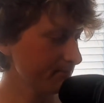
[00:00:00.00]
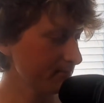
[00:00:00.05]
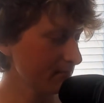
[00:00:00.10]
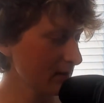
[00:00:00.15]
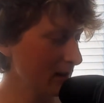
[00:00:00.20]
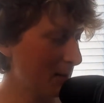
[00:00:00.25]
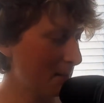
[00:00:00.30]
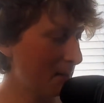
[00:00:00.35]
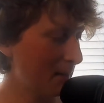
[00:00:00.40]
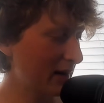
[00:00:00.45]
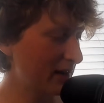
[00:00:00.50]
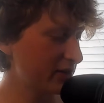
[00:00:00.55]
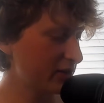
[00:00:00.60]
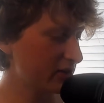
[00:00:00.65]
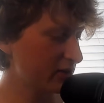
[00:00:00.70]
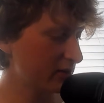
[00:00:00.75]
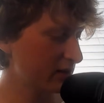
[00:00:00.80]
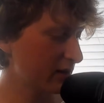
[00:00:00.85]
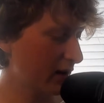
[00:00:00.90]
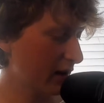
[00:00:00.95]

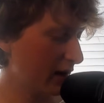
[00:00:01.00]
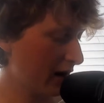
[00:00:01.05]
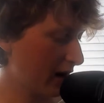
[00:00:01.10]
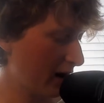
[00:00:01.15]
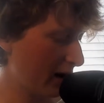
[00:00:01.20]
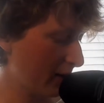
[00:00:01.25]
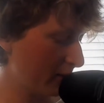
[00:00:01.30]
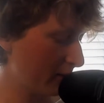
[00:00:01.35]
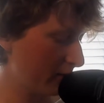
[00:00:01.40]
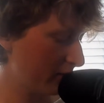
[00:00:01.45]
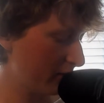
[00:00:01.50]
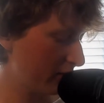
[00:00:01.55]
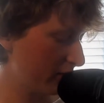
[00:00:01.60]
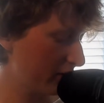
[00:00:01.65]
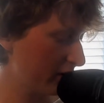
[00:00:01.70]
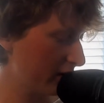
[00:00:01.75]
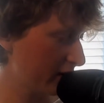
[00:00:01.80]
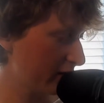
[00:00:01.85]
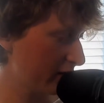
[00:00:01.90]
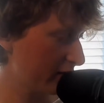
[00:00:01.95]
mention that I'm
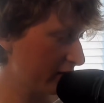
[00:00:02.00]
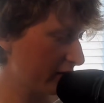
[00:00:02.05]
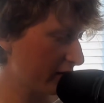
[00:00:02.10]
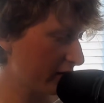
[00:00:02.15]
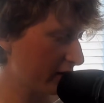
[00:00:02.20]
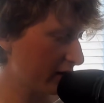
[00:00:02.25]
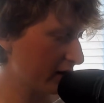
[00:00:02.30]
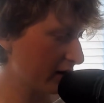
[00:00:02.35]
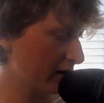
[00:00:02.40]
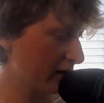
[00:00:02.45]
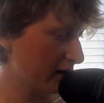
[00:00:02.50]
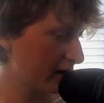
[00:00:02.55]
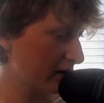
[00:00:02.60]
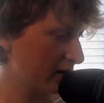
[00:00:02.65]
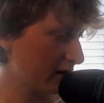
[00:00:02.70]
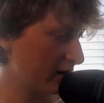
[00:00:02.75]
pretty fucking